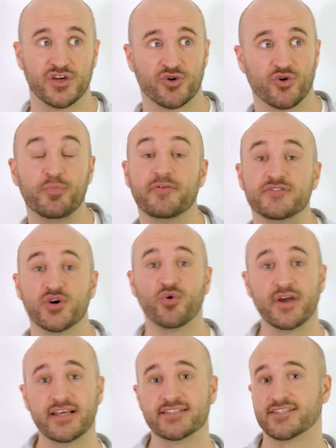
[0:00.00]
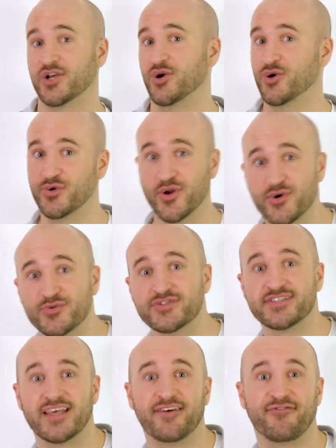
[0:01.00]
a group of toys who
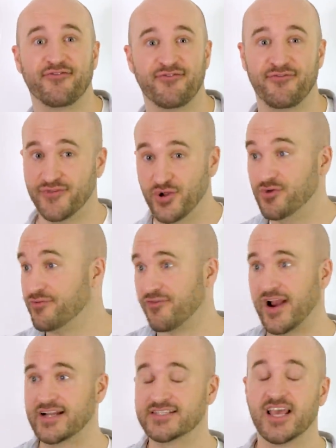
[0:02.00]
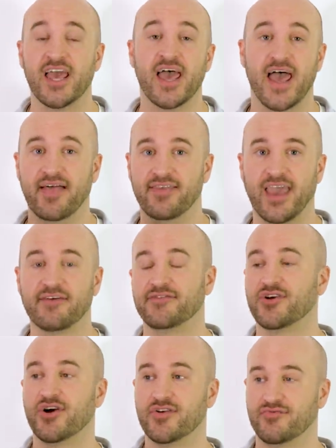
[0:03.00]
lose their new friend and they have
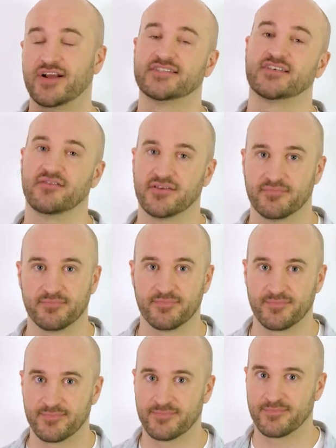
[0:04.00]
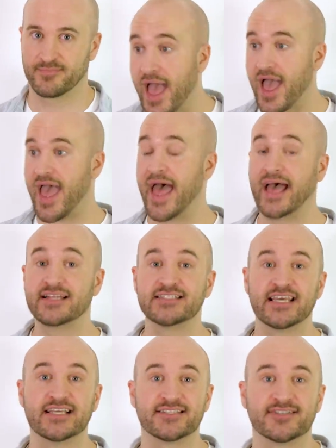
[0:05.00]
to go and rescue him.
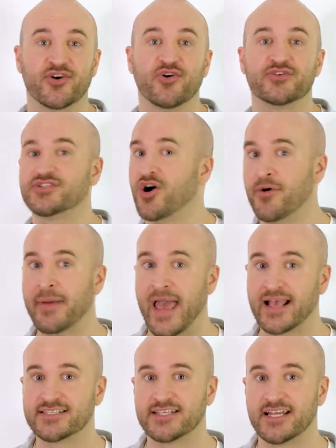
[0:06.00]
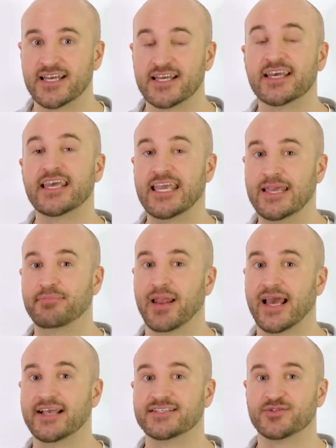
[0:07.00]
And it's got Tom Hanks in it. He
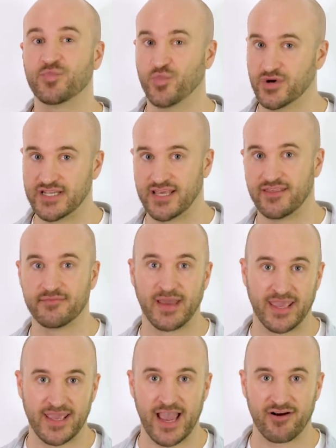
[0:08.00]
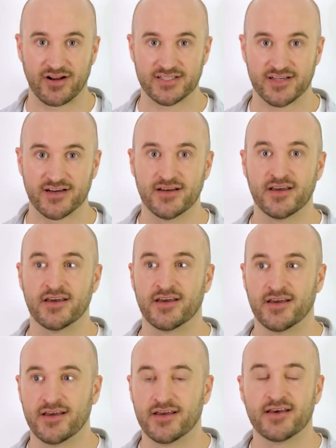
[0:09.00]
plays Woody, the main character.
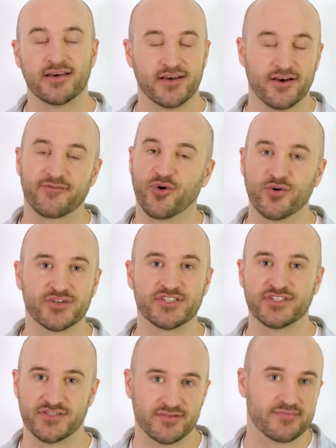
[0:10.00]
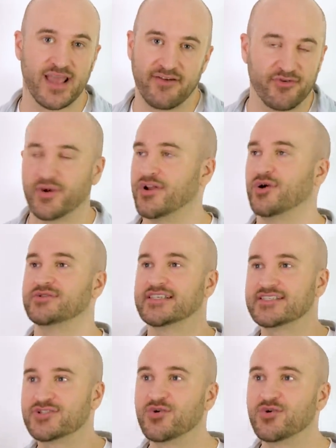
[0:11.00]
Of course, everyone knows. It's